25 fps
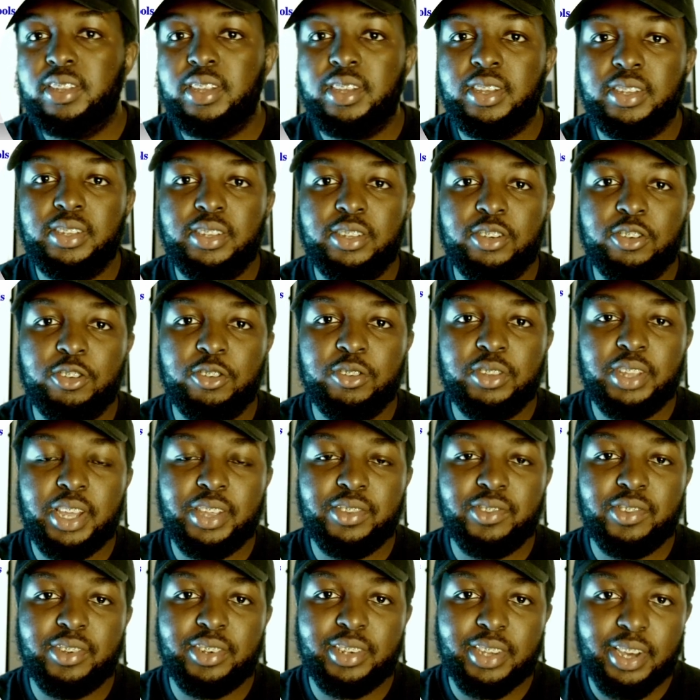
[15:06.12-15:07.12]
you know,
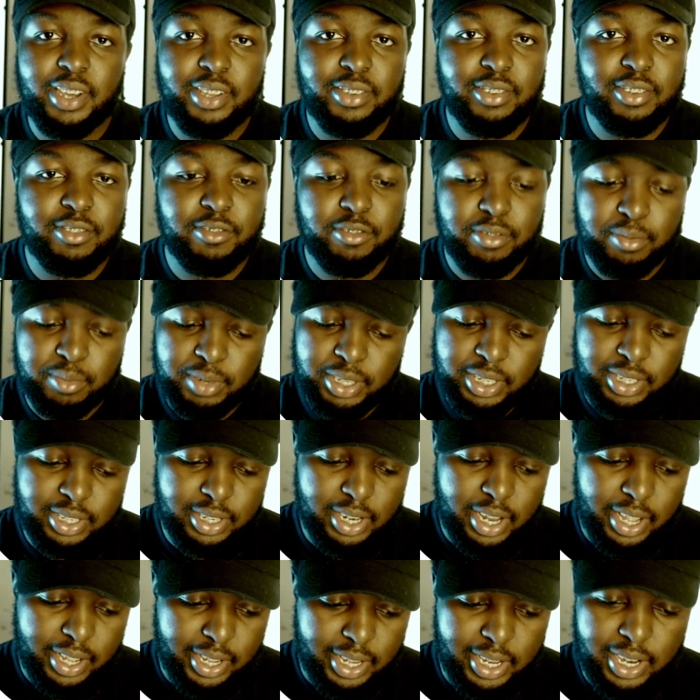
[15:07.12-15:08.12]
that's enticing for me to
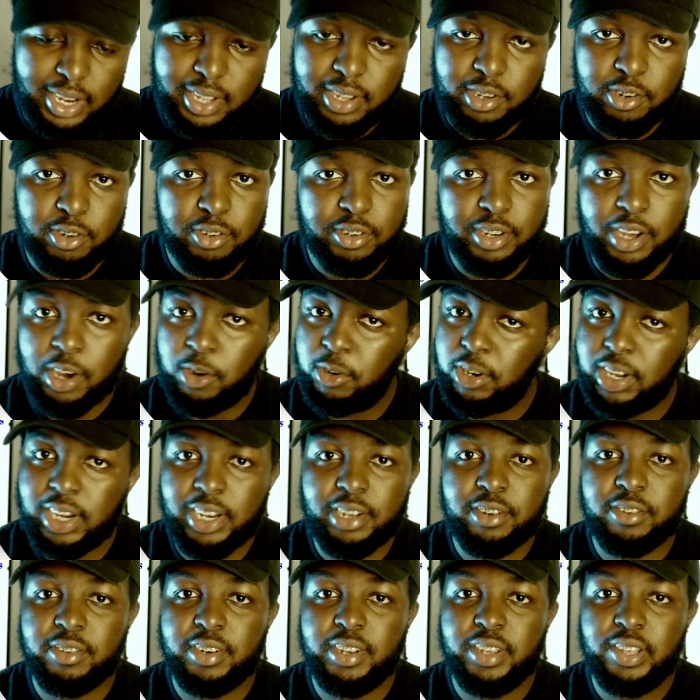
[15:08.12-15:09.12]
like click on, I'll
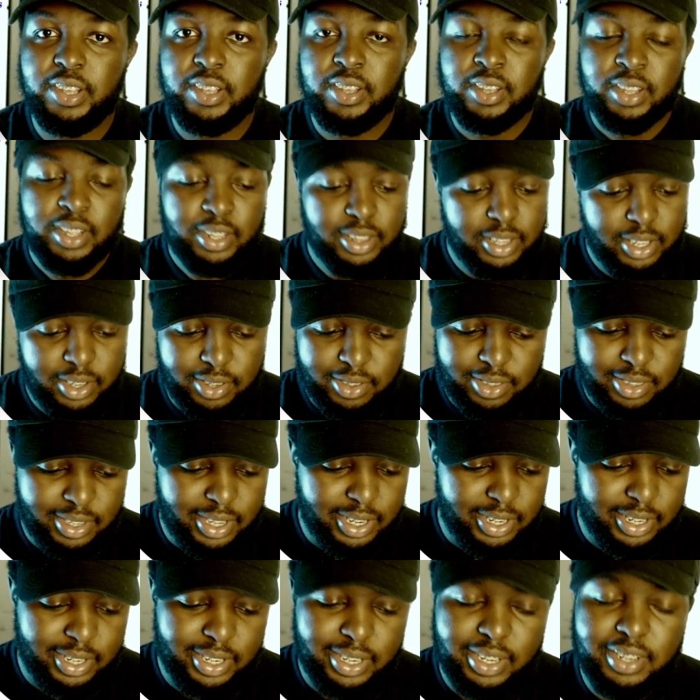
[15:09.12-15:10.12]
click on it. This
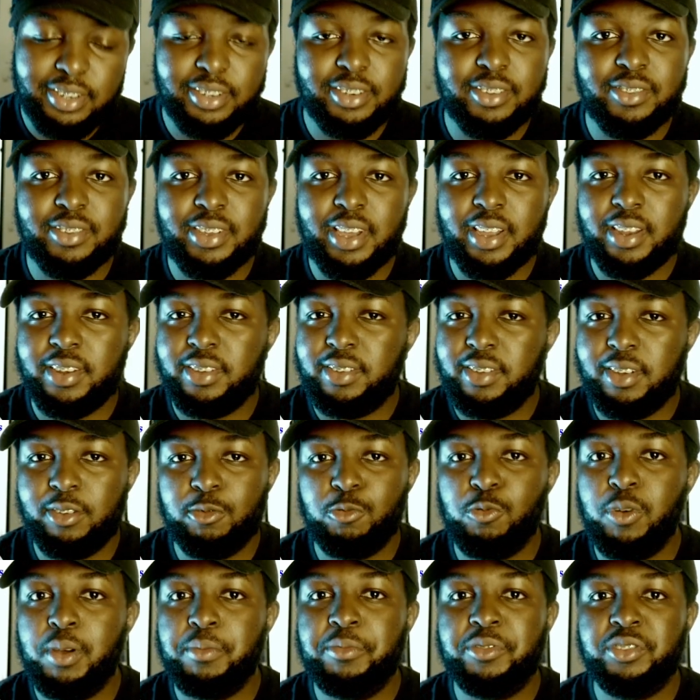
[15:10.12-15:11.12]
didn't. It just
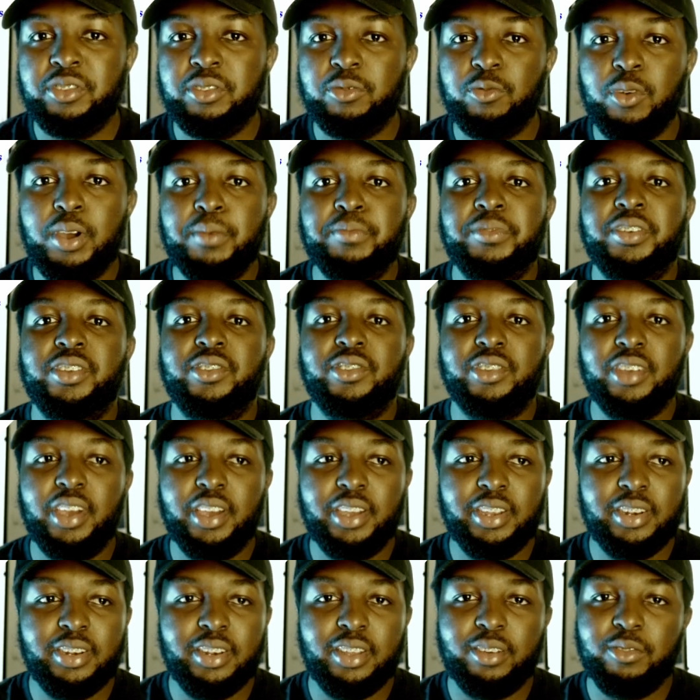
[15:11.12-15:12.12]
said web
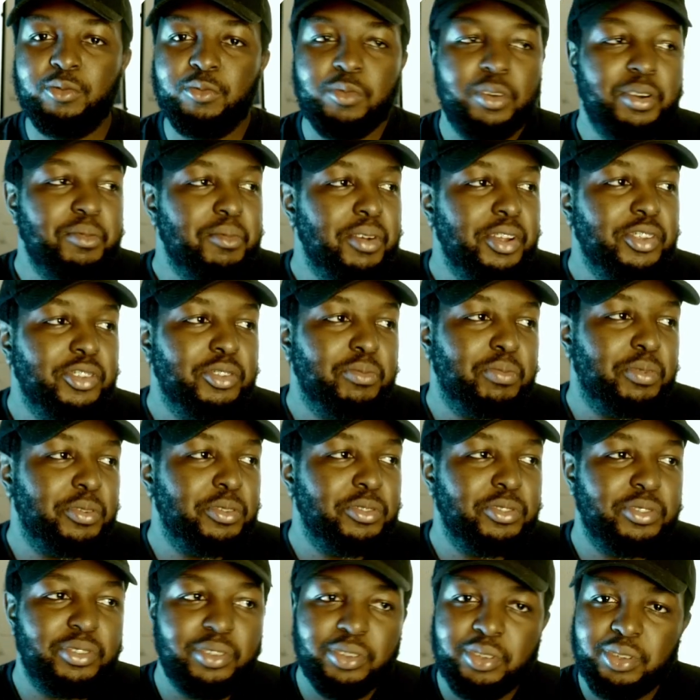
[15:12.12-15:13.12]
design. Like, what am I
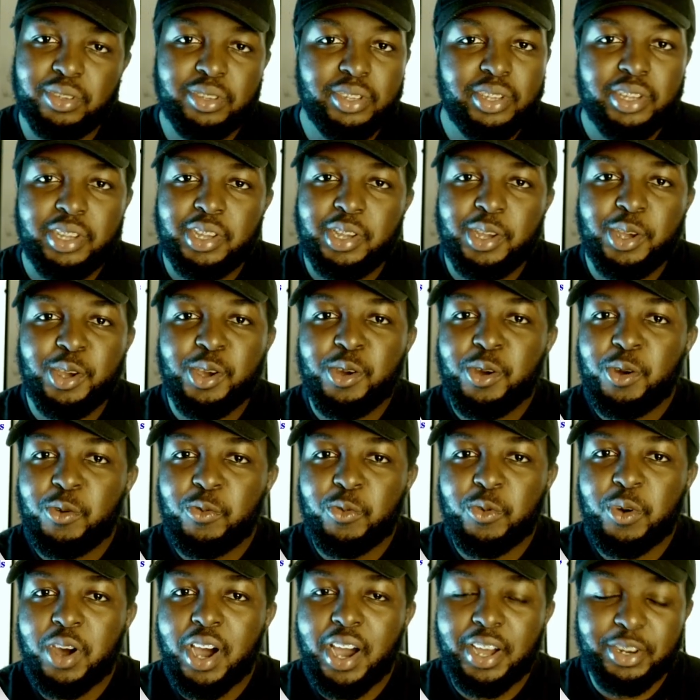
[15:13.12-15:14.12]
supposed to?
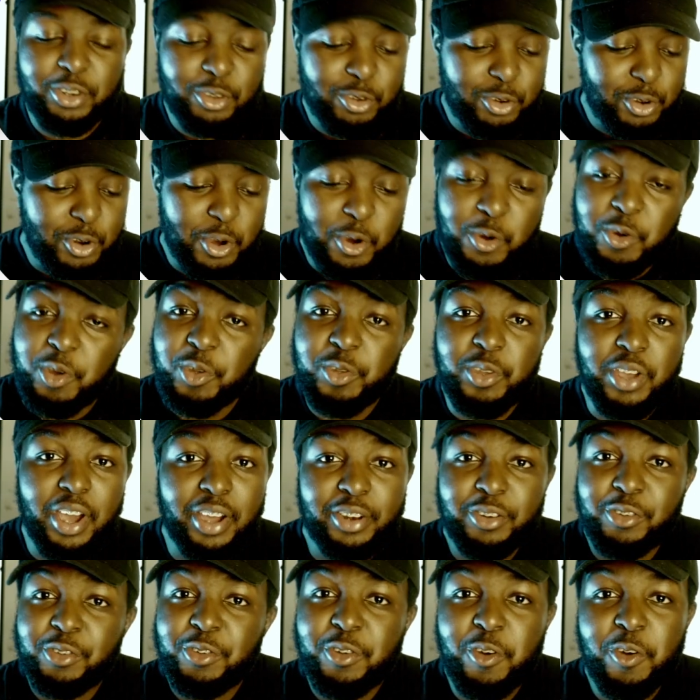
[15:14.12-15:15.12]
Well, I don't know
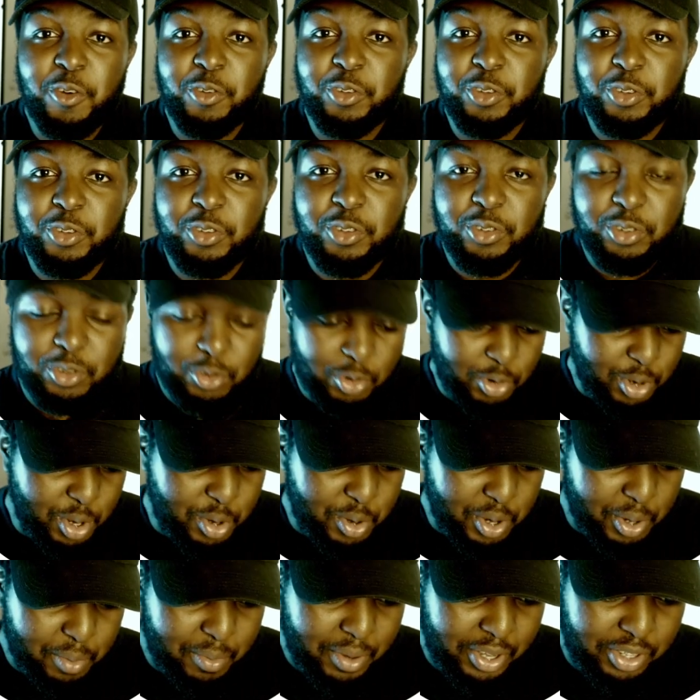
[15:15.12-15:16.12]
you.
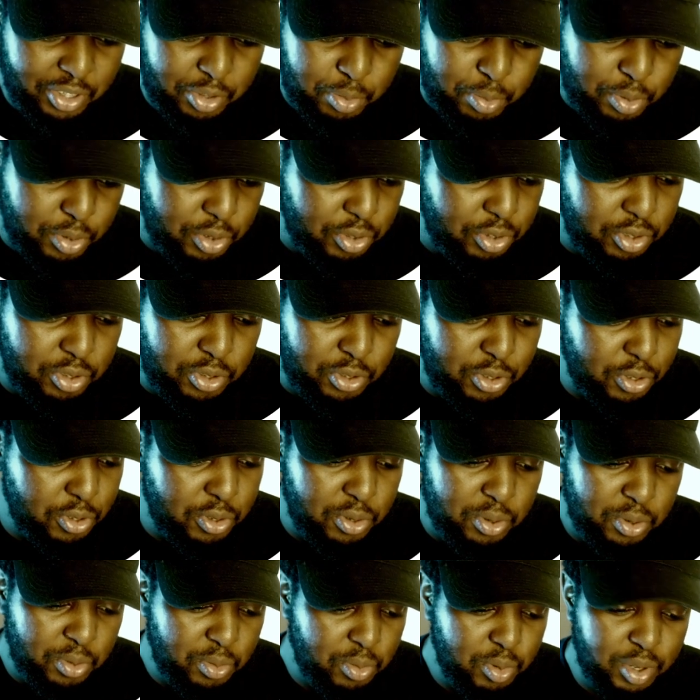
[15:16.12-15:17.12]
What am I supposed to
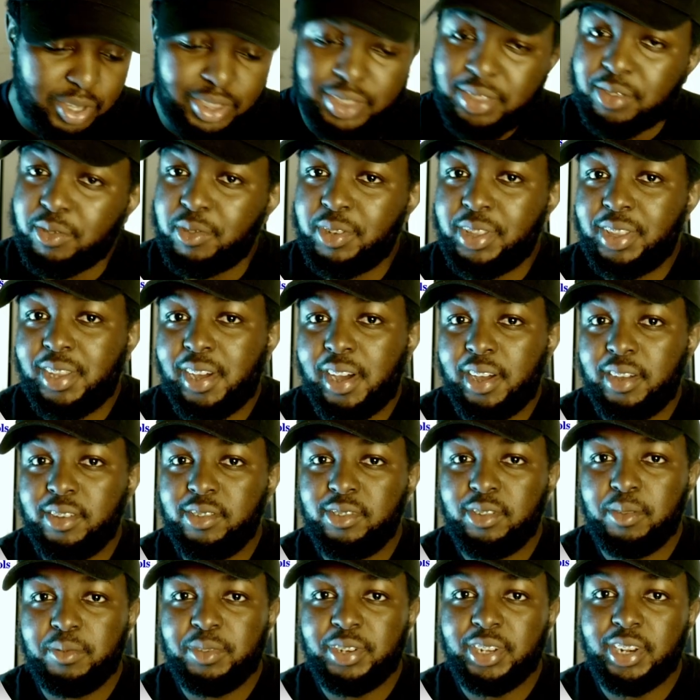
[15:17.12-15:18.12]
do with that
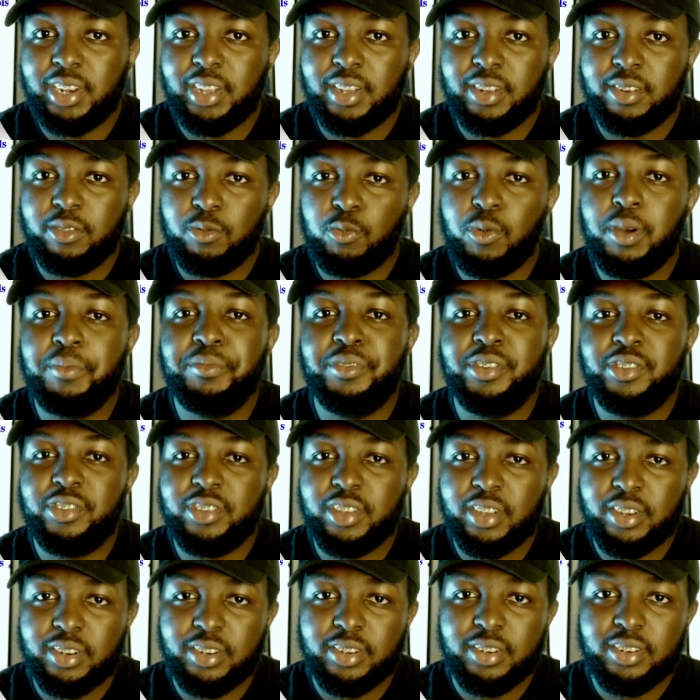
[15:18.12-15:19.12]
subject line? Web
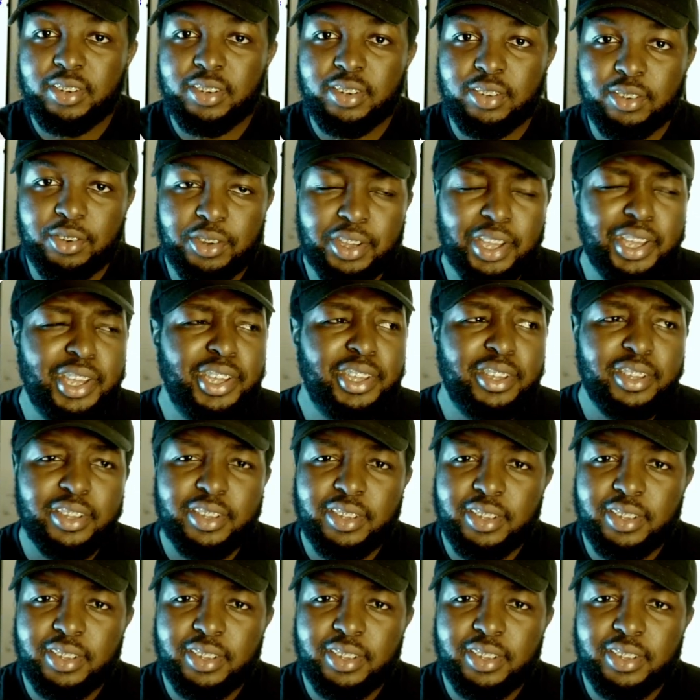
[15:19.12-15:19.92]
design. Okay.